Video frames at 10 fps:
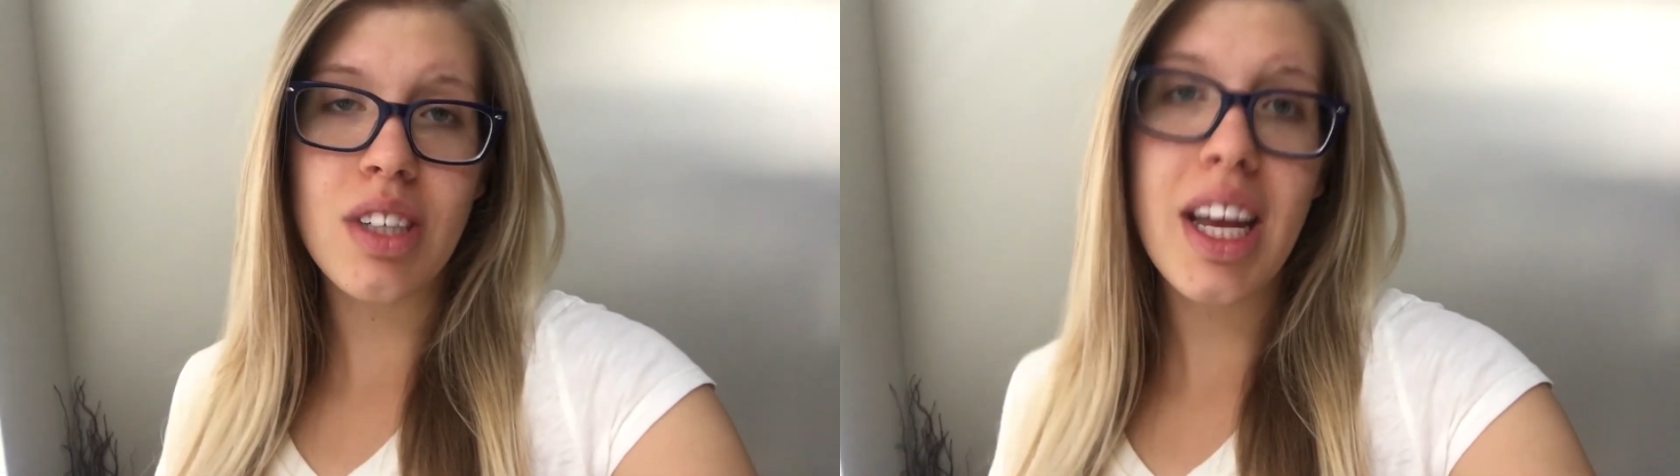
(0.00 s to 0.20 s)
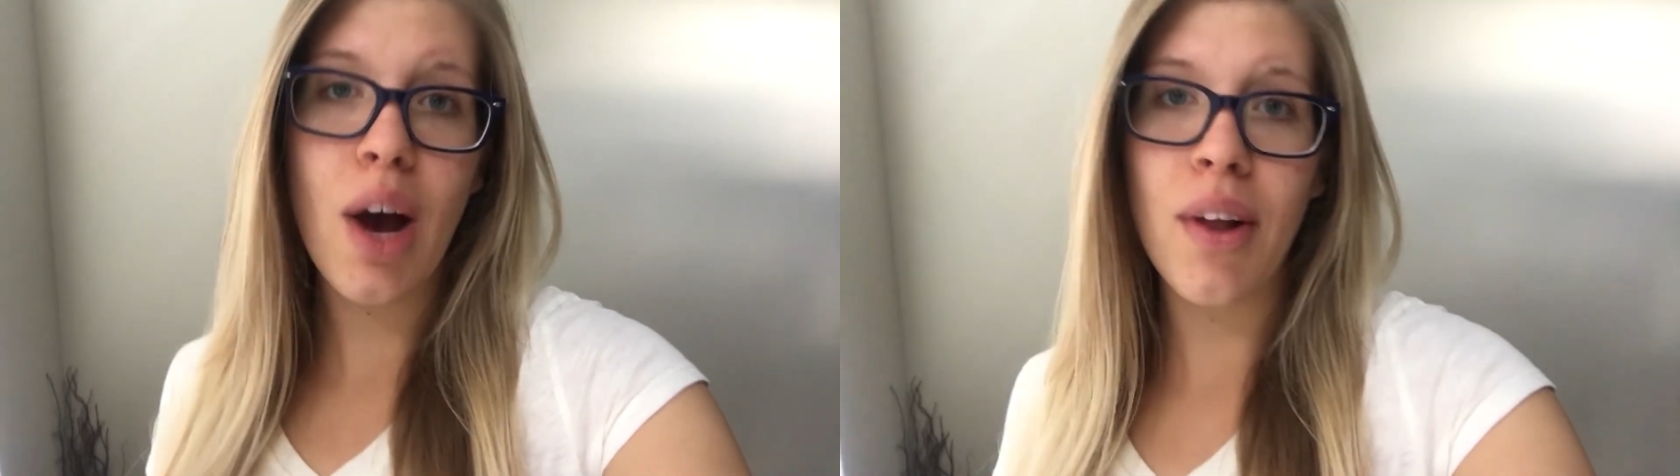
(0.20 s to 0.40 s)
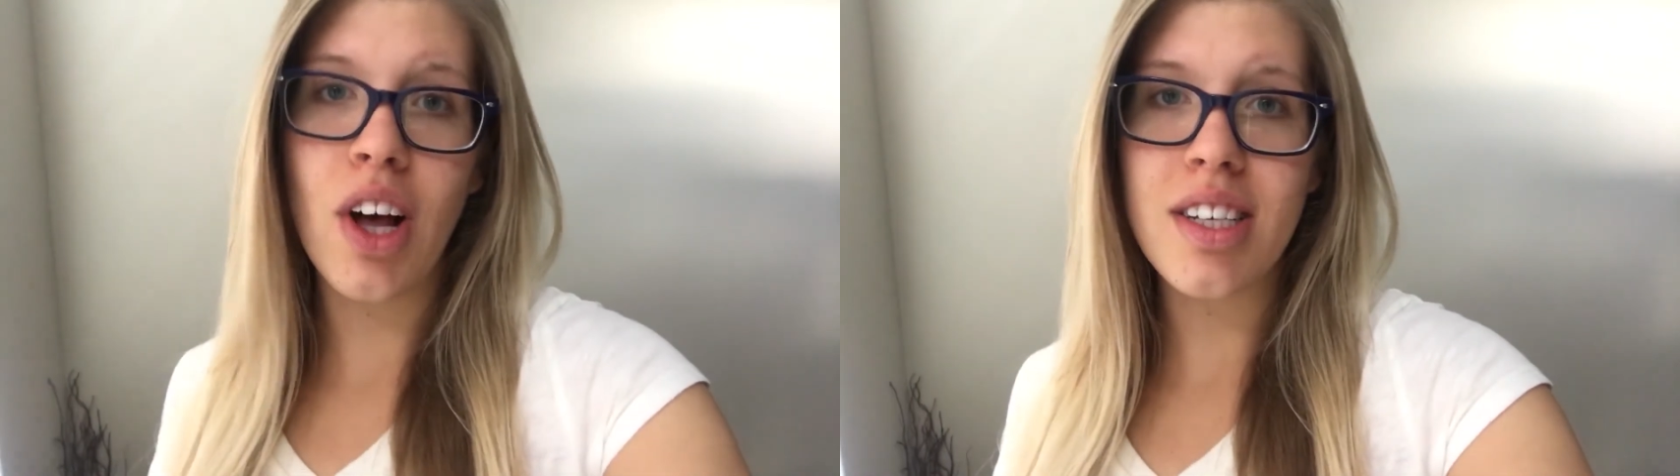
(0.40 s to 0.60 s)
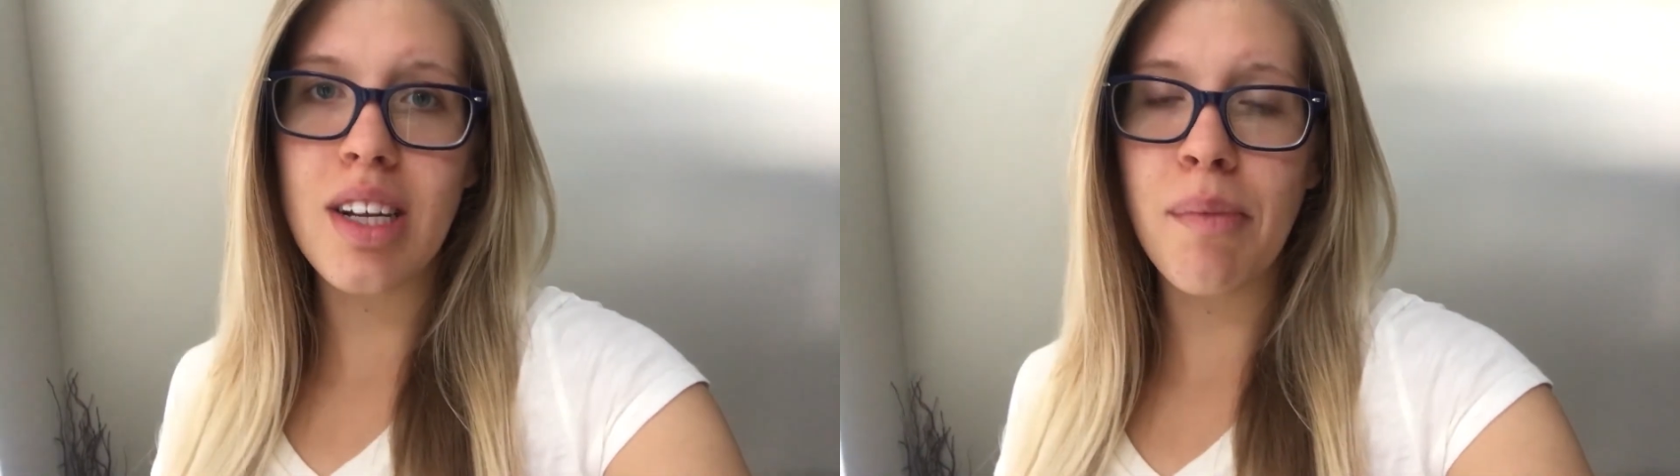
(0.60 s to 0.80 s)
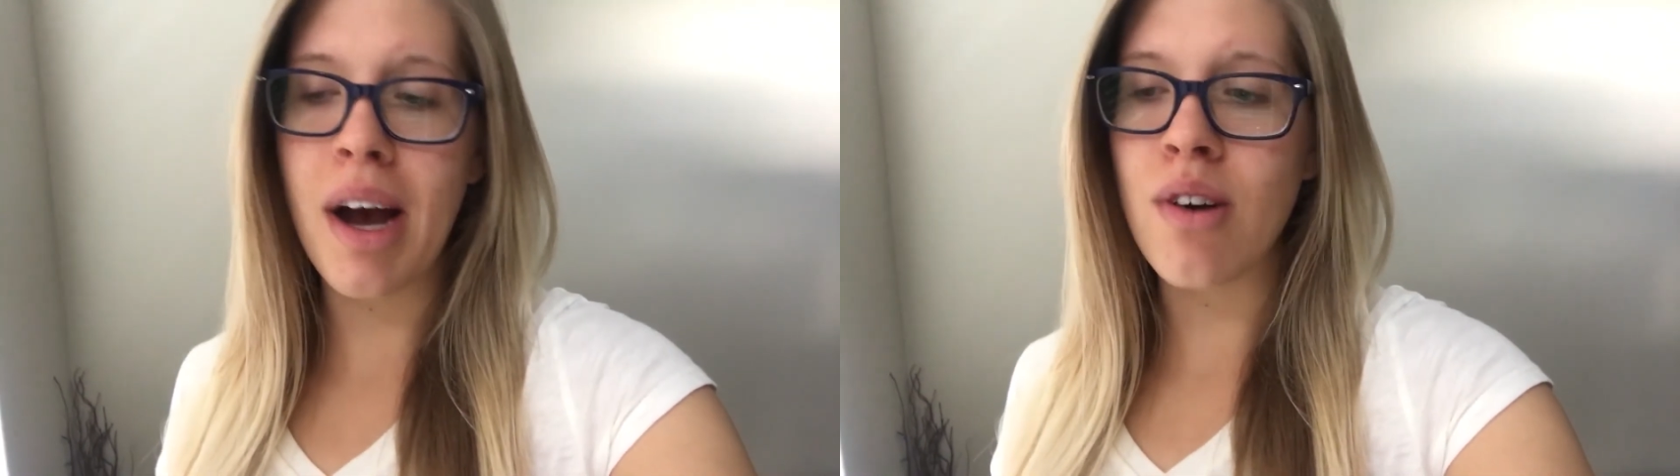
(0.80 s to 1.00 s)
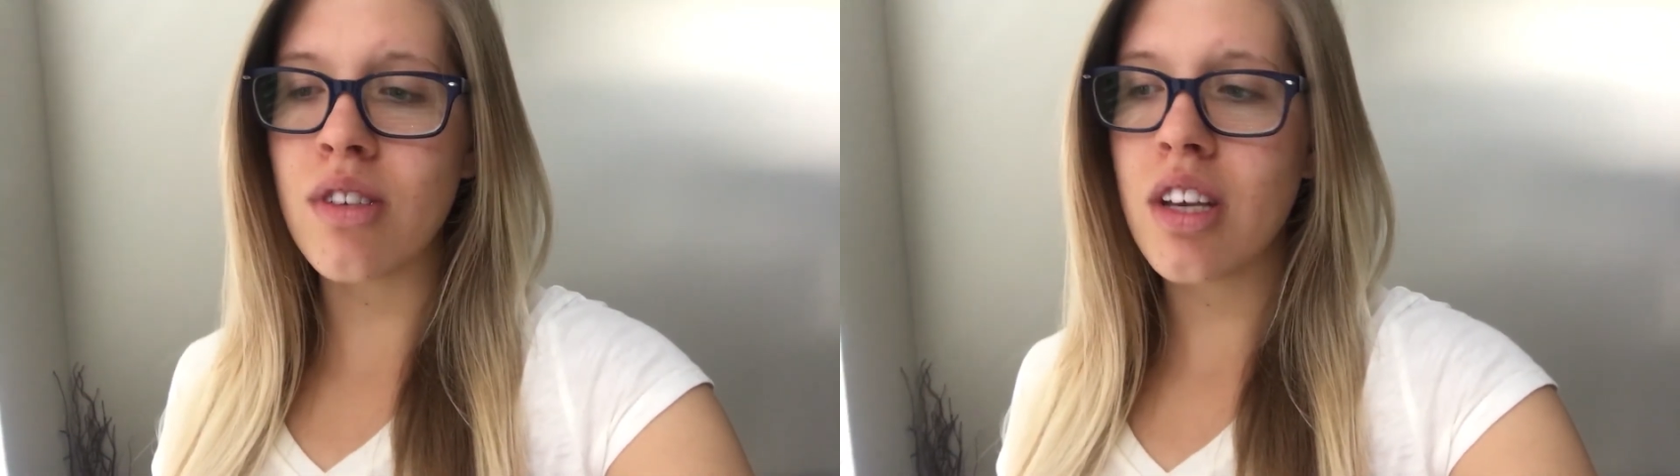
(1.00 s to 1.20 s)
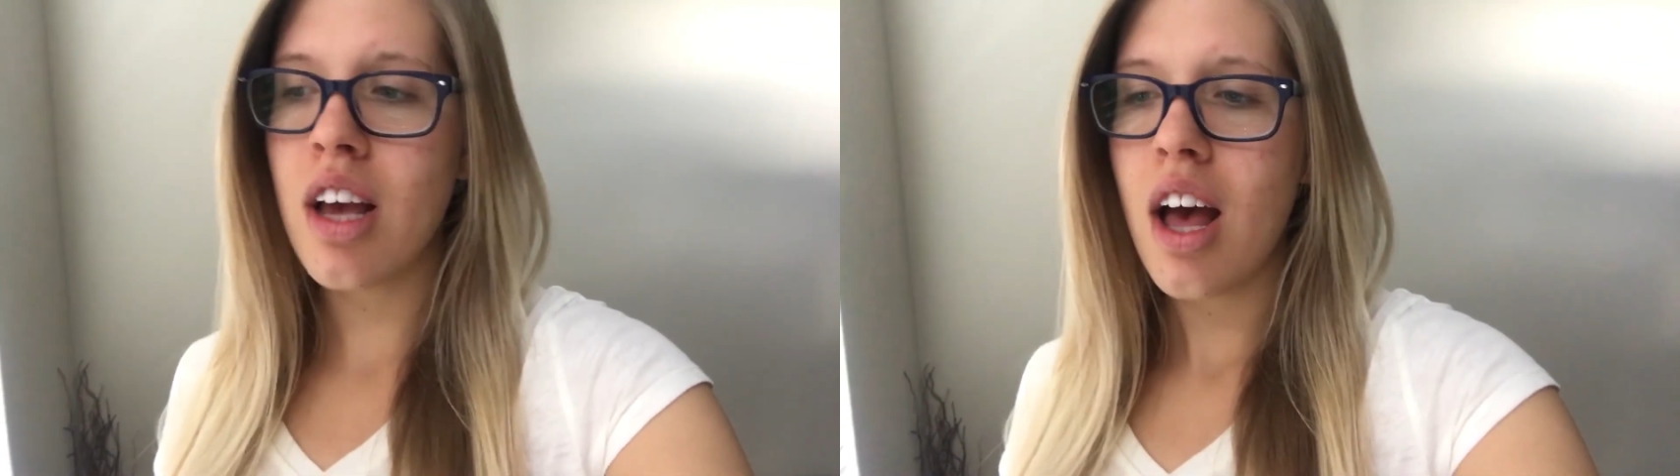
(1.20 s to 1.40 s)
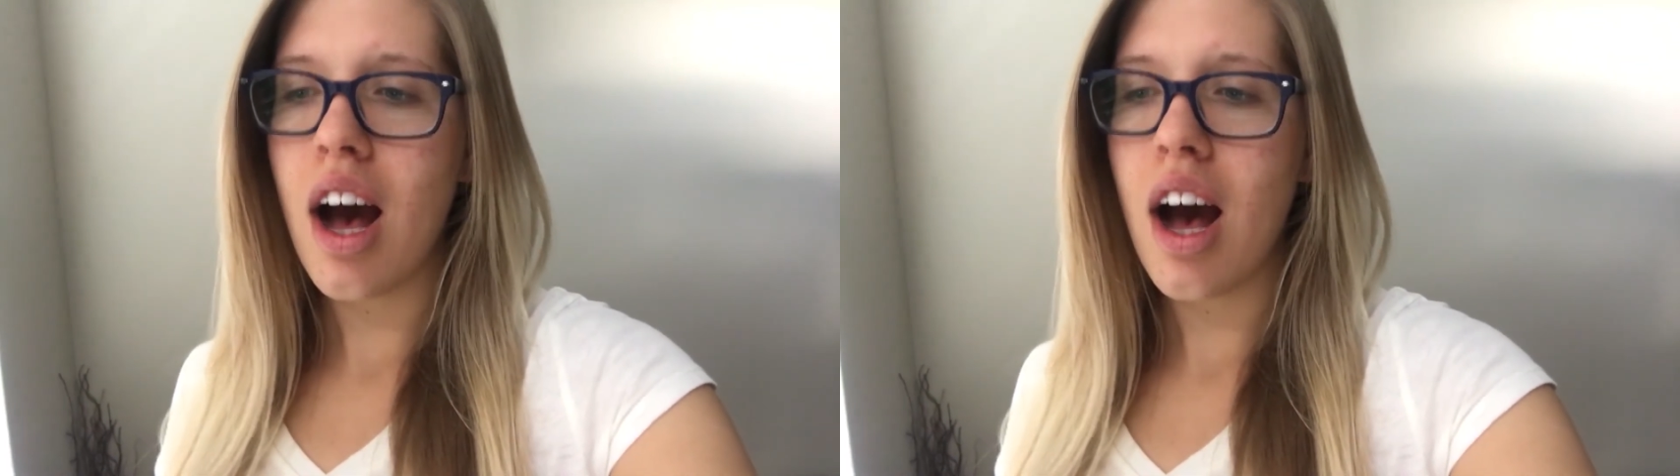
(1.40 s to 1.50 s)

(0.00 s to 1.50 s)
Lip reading: see how I lost 10 pounds.